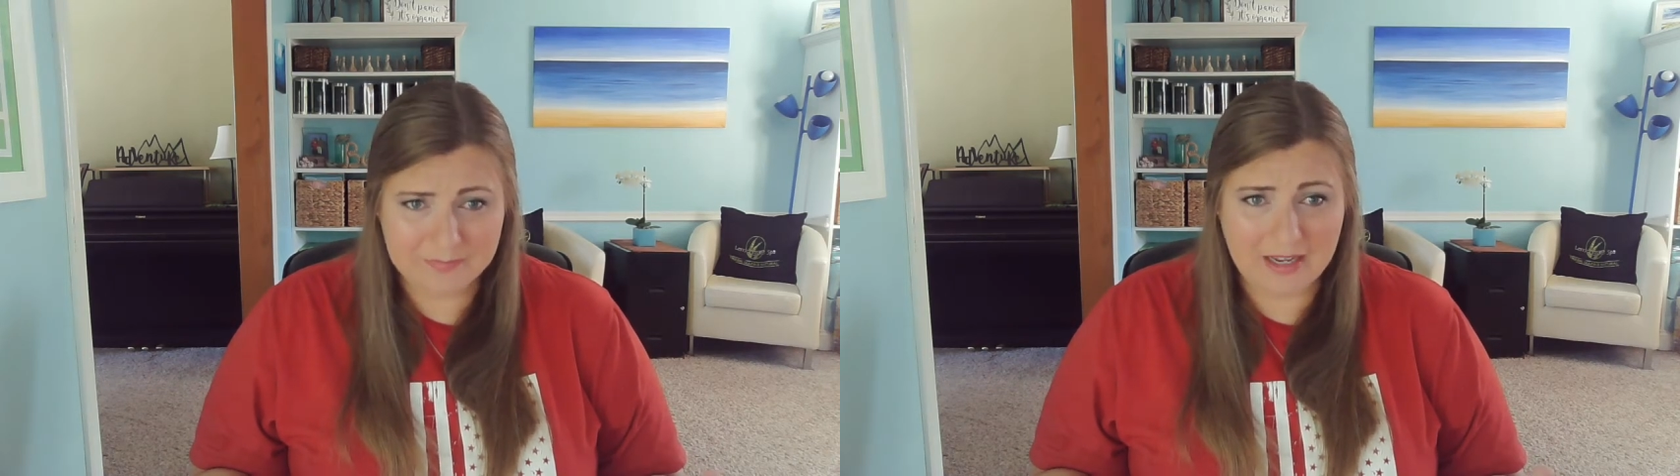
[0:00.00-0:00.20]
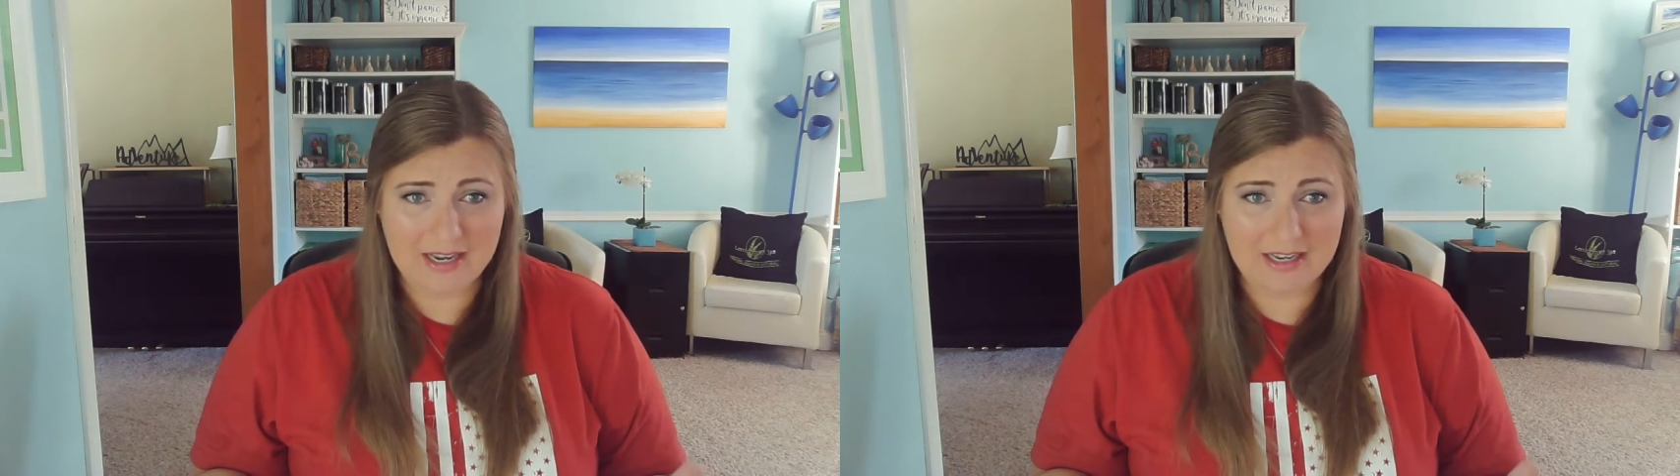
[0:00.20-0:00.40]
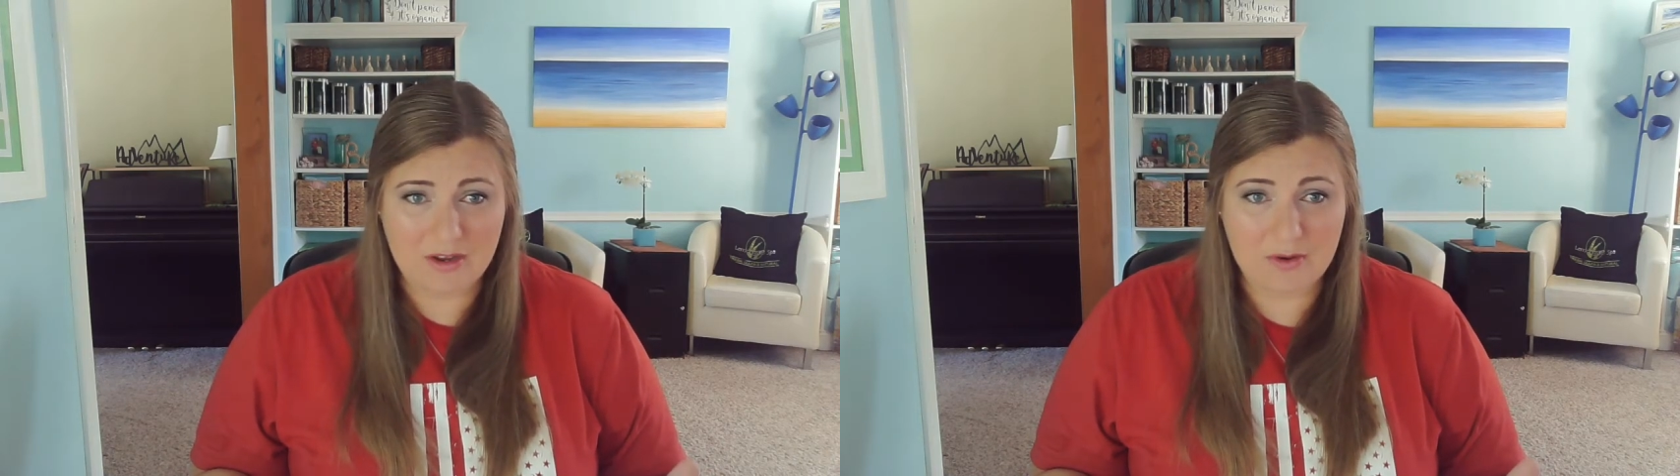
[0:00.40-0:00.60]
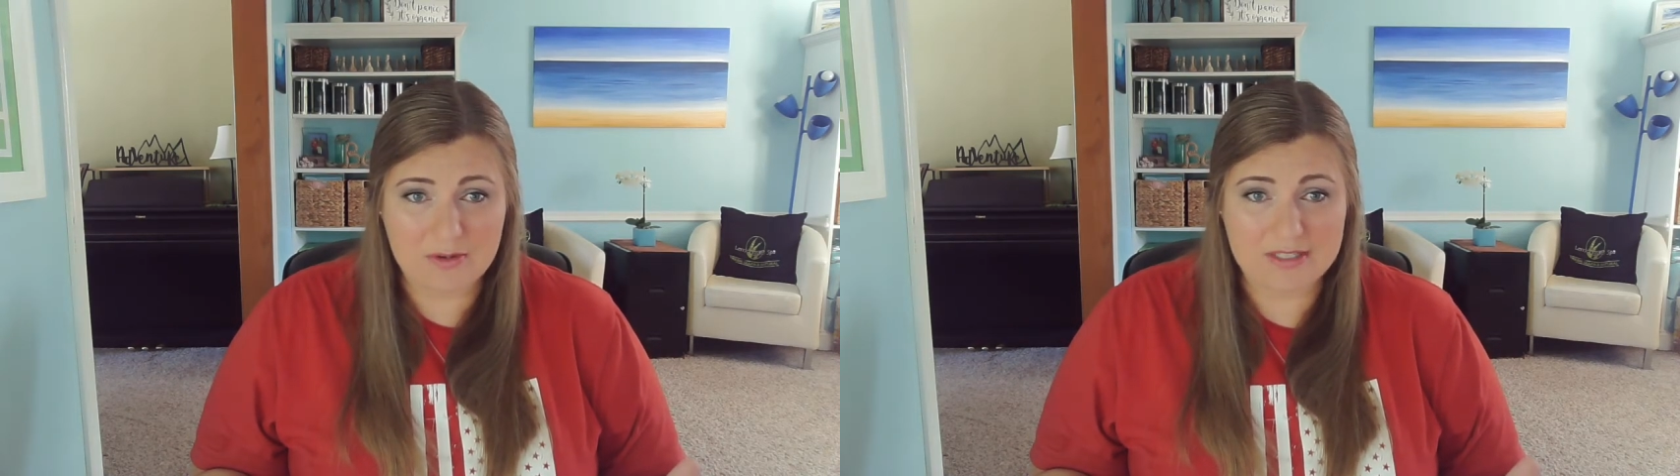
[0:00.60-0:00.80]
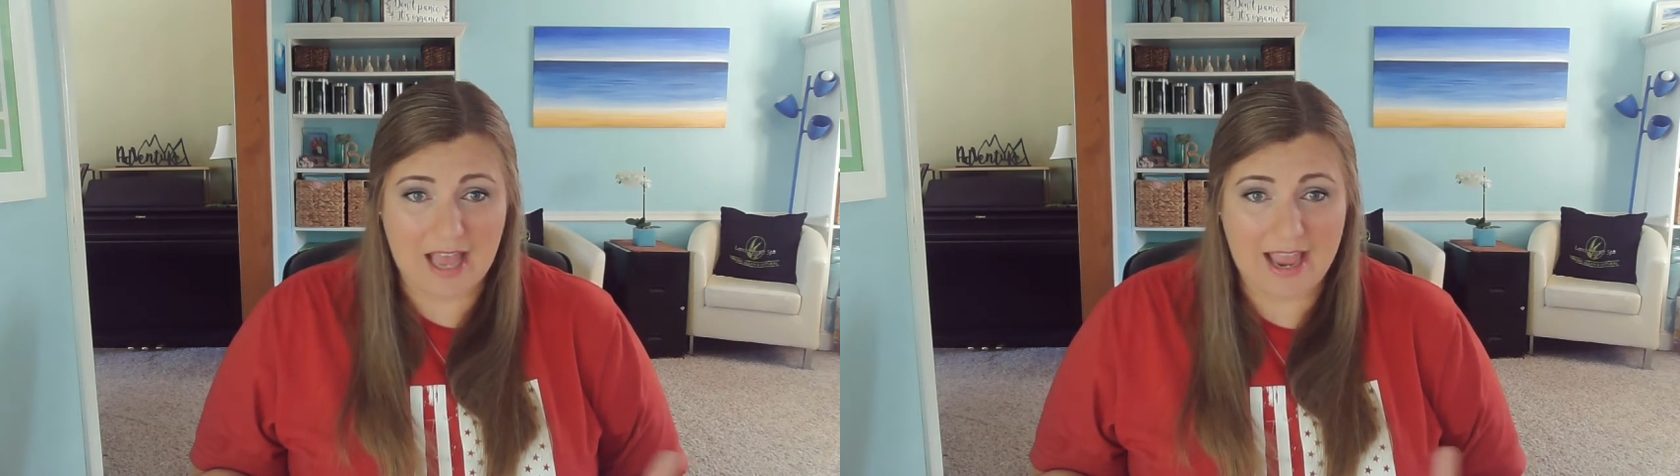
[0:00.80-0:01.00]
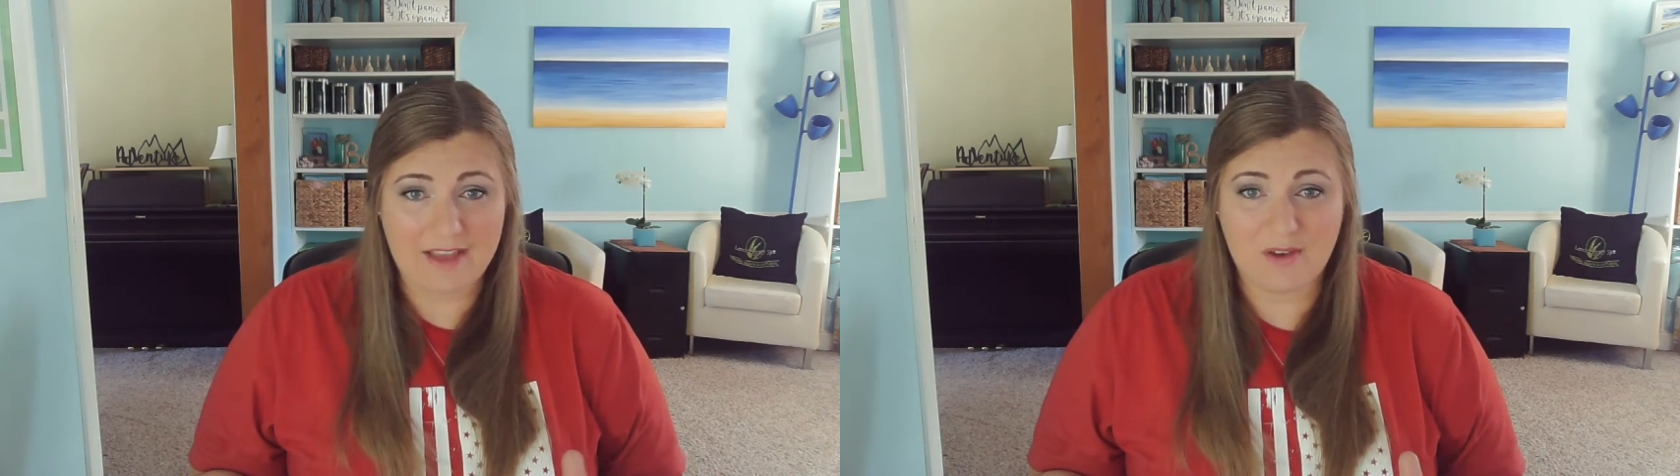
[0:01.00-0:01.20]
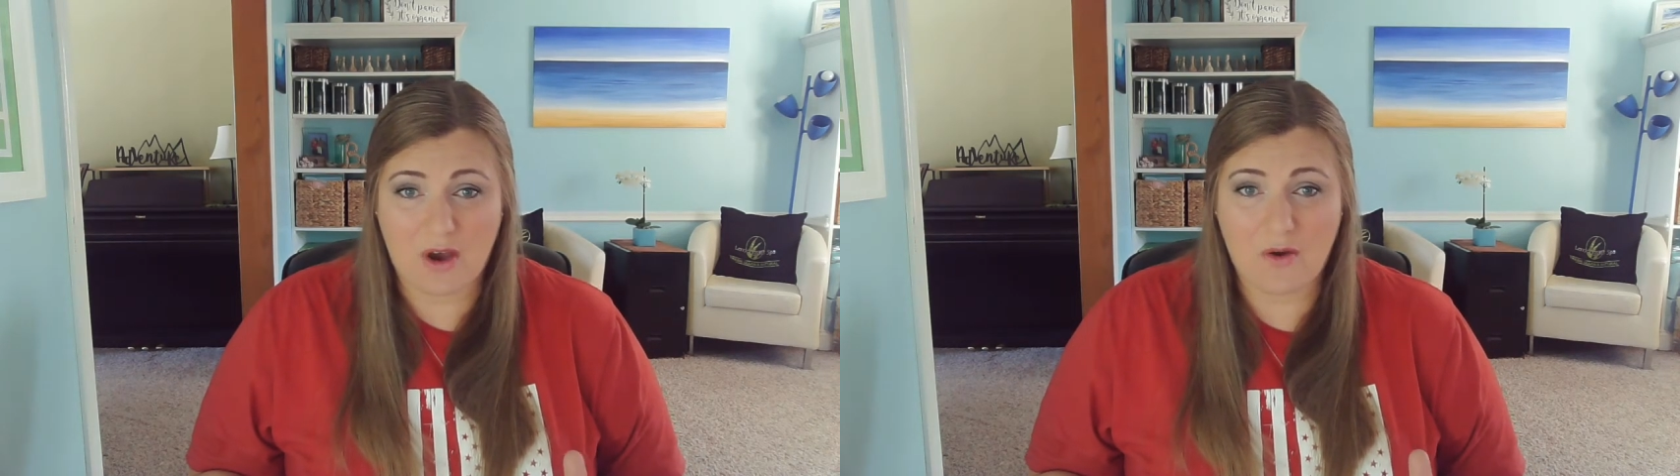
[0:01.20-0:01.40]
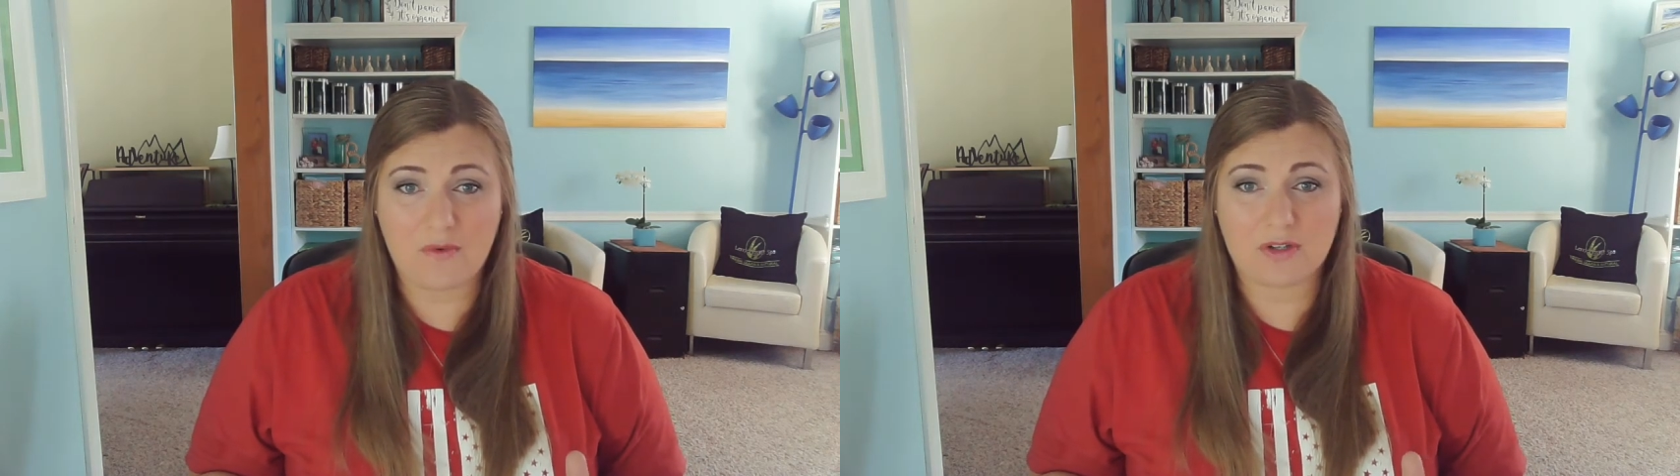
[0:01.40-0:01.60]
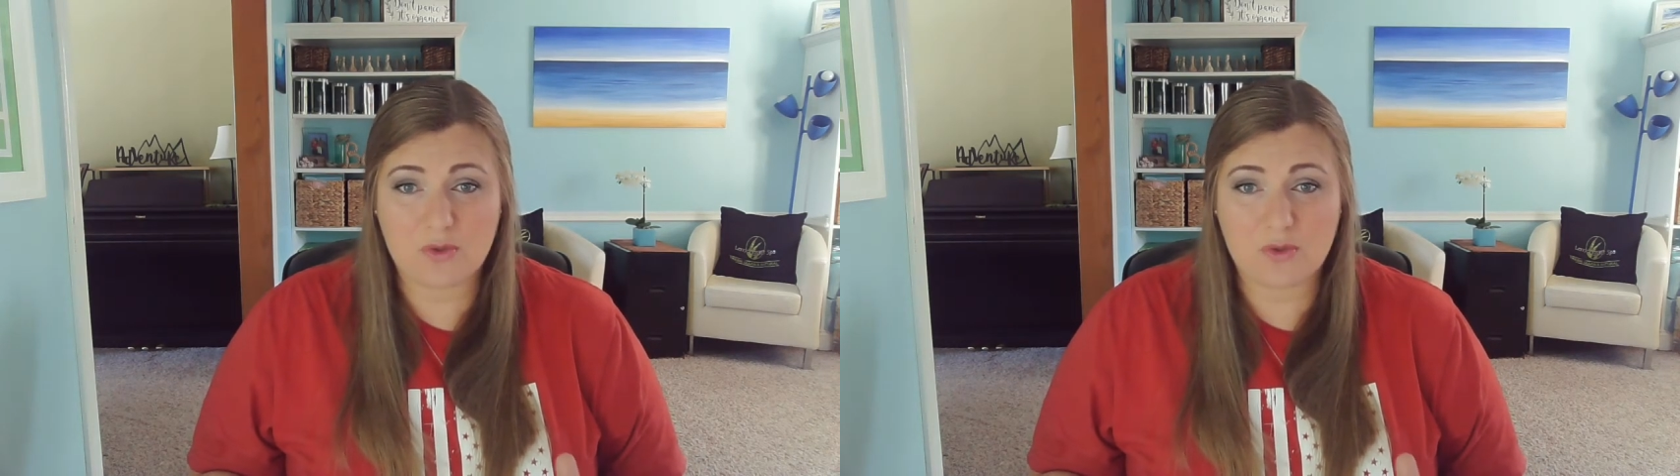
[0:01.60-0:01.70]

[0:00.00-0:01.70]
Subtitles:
And it goes, I have over